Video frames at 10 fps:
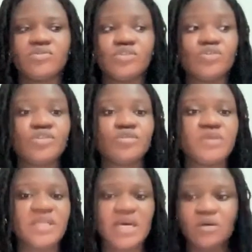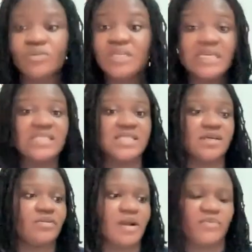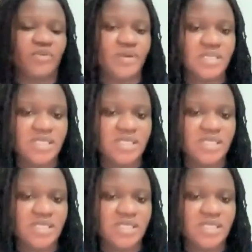social media, only Instagram, for